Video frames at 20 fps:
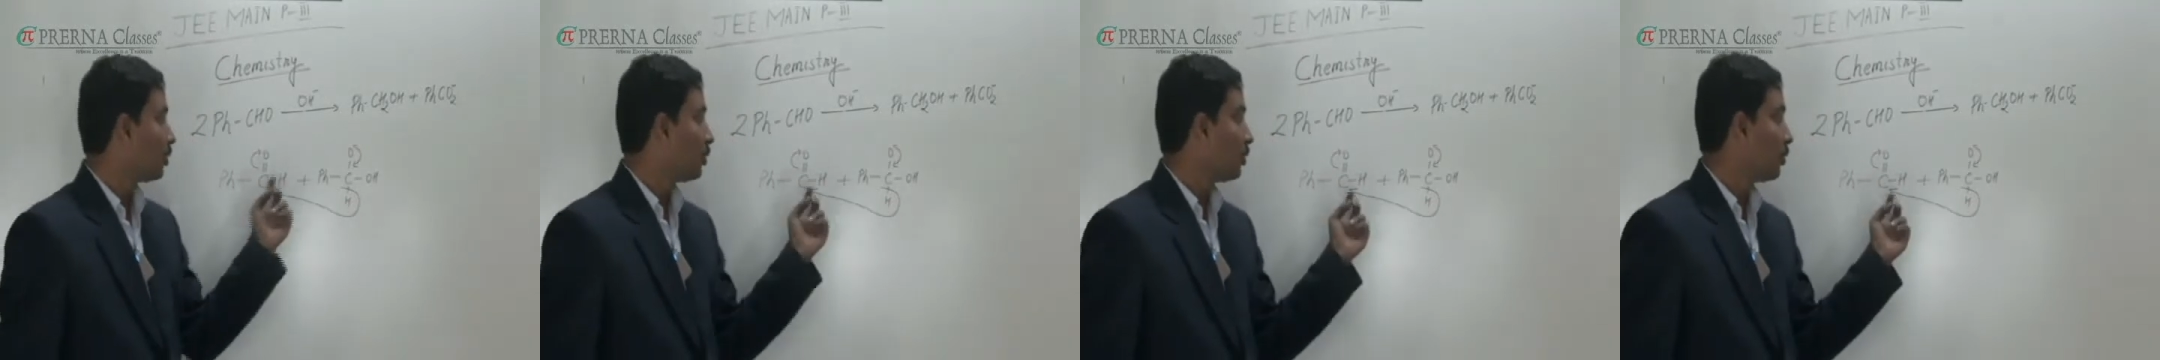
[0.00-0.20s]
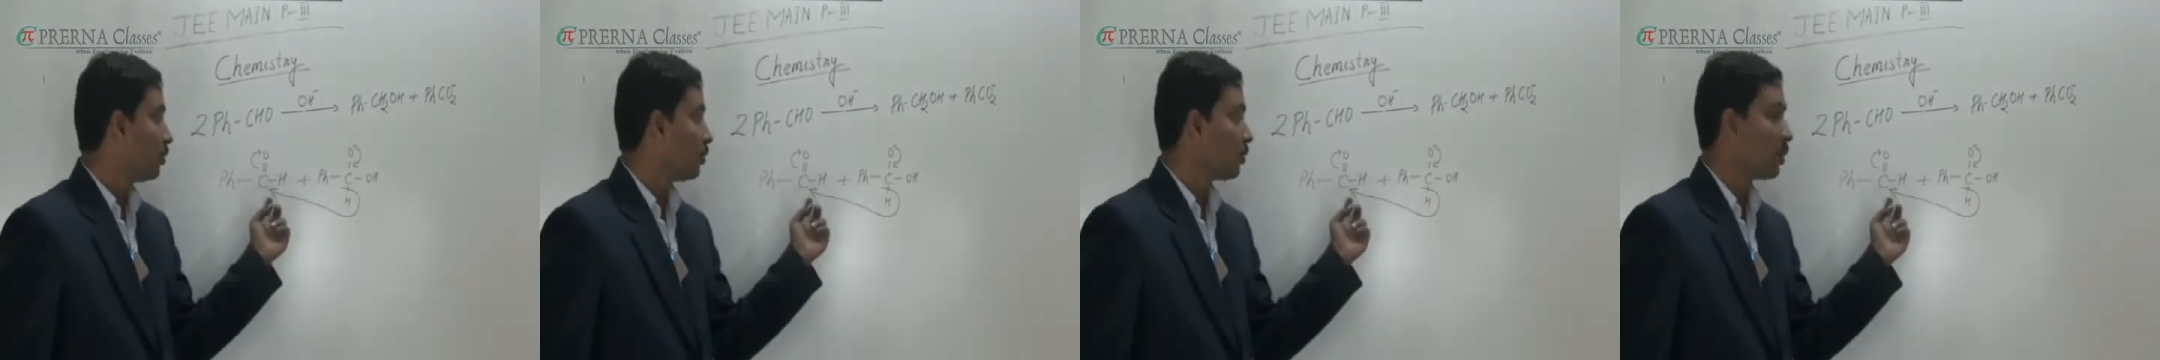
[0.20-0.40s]

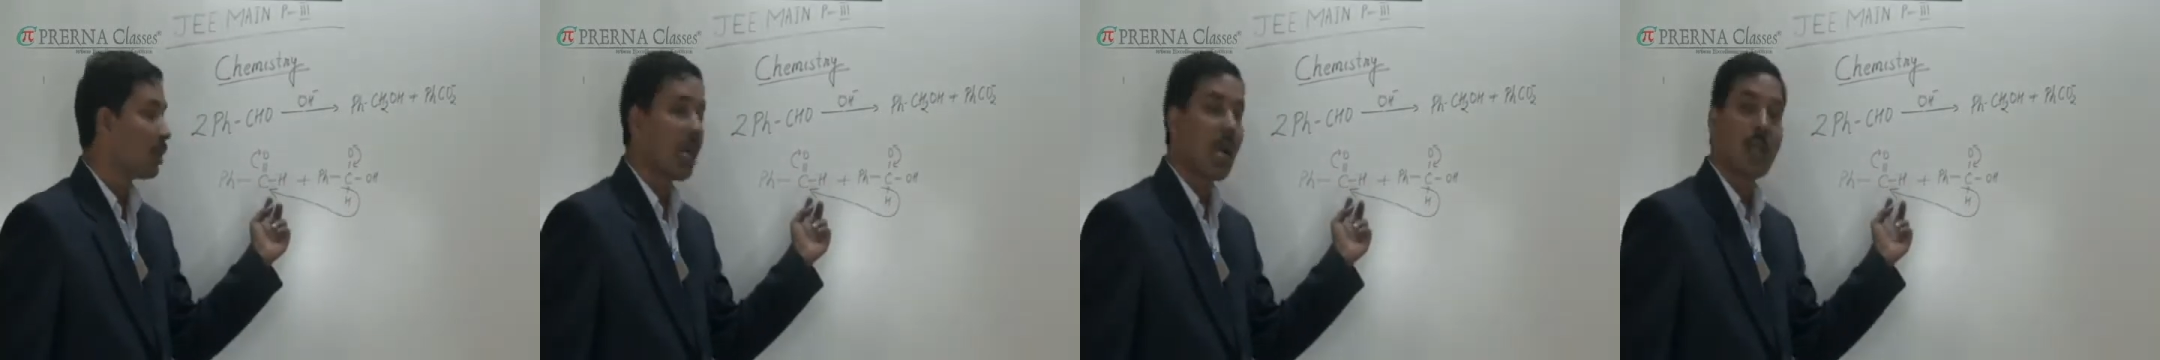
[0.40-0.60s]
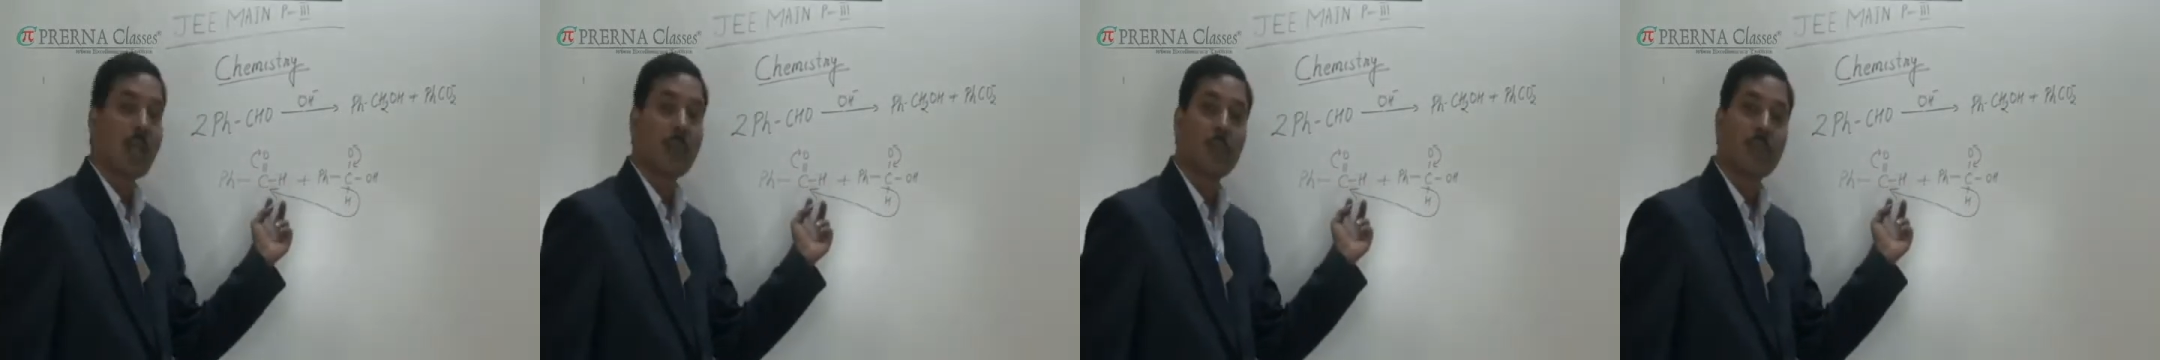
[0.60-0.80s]
to
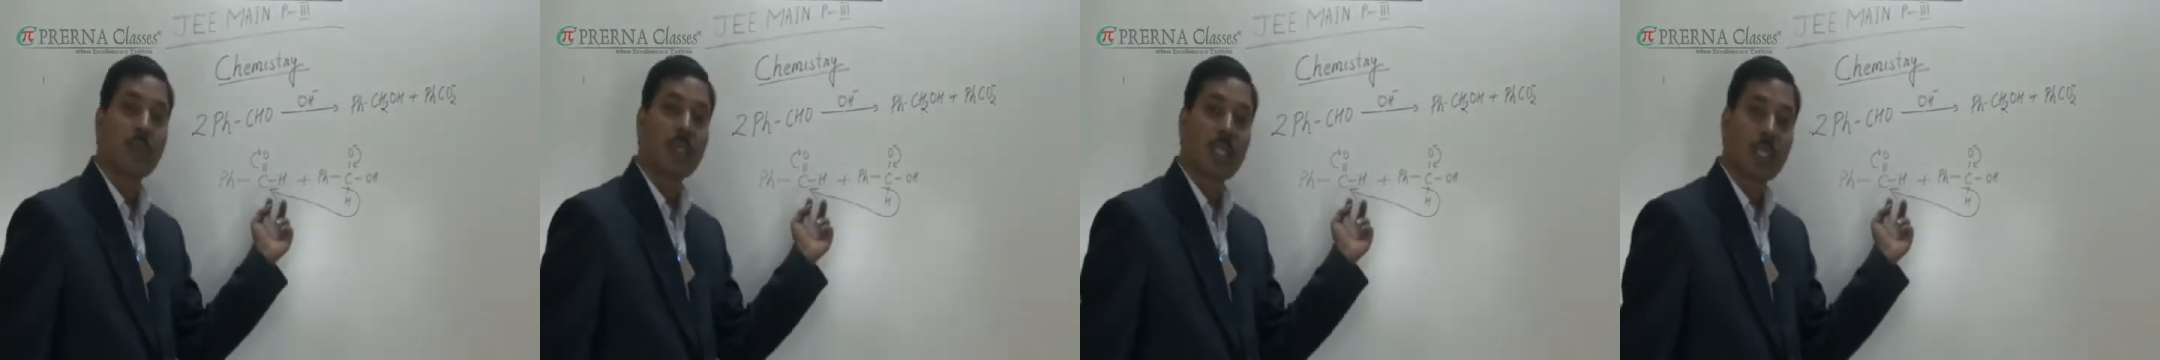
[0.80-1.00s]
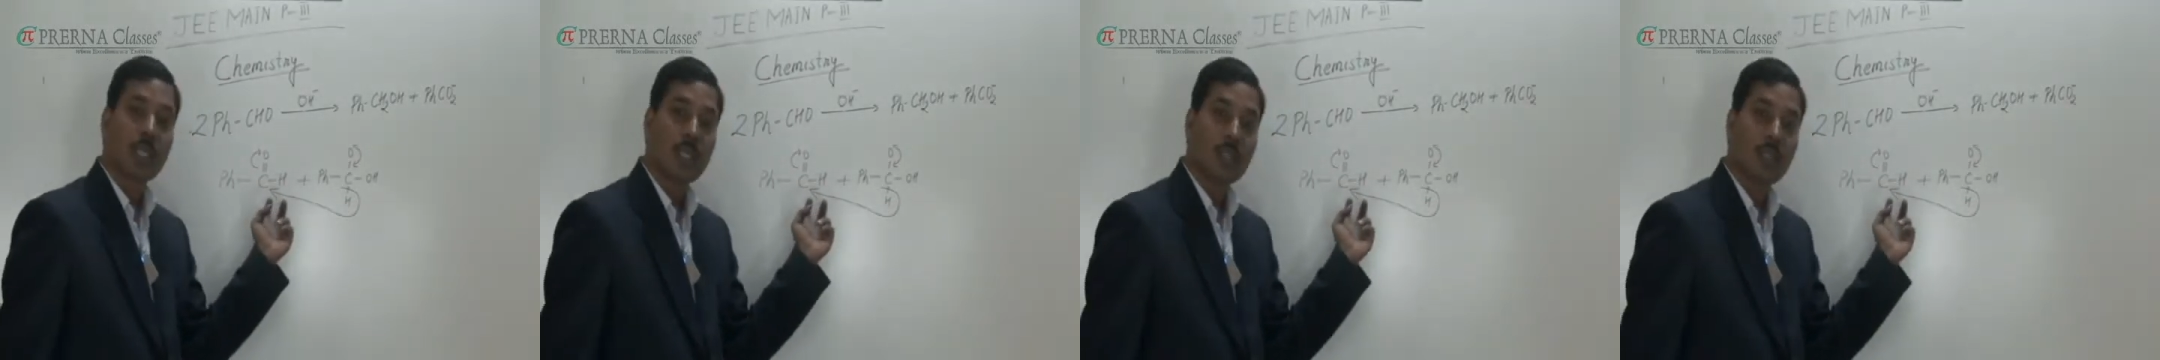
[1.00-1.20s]

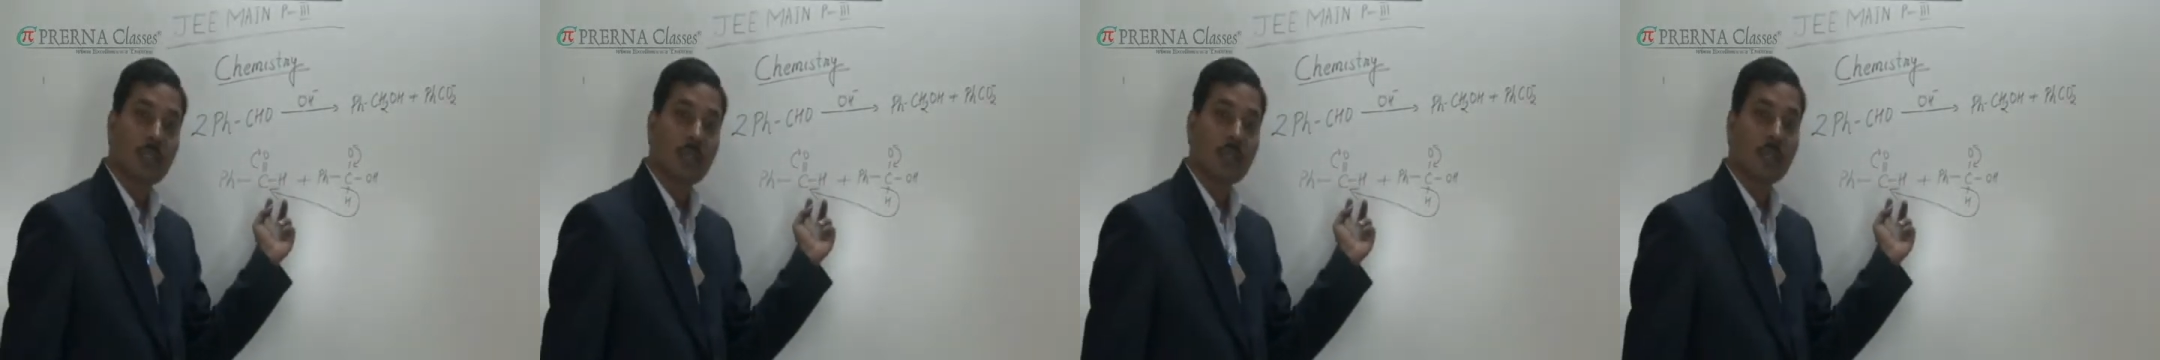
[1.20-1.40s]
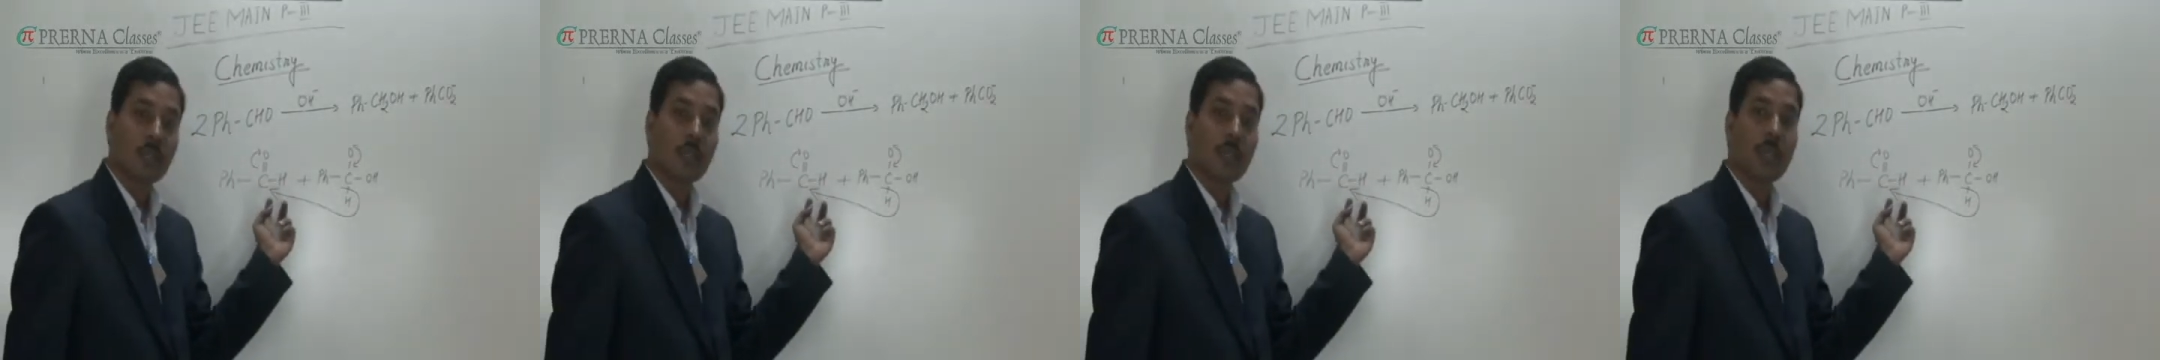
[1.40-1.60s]
carbonyl
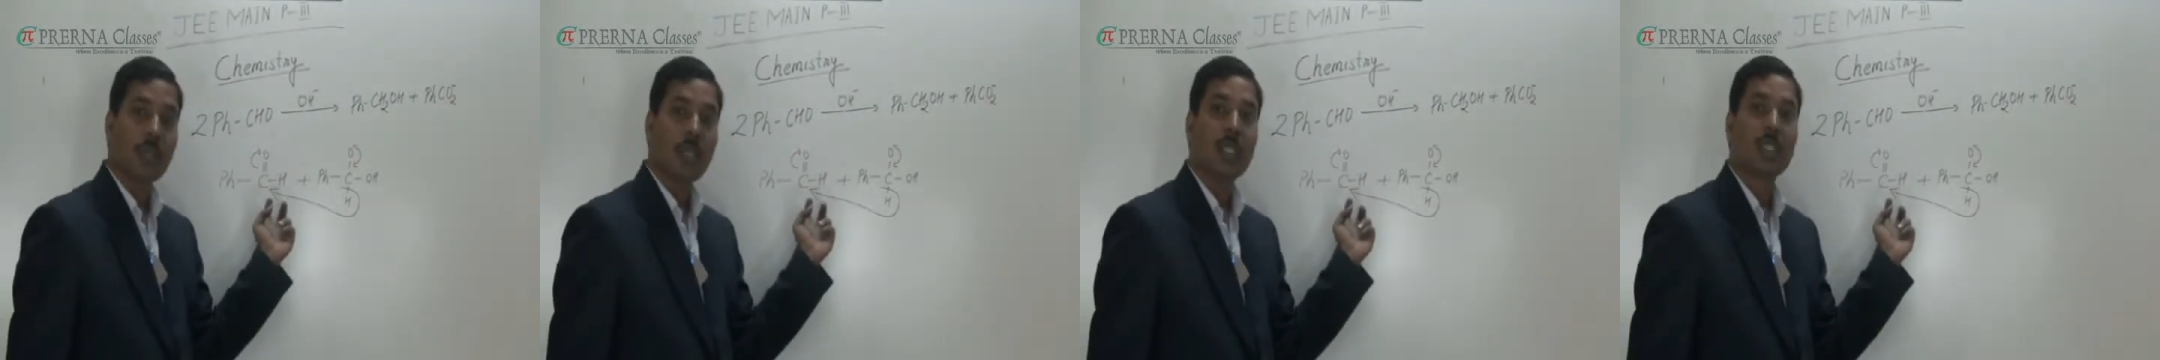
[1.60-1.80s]
group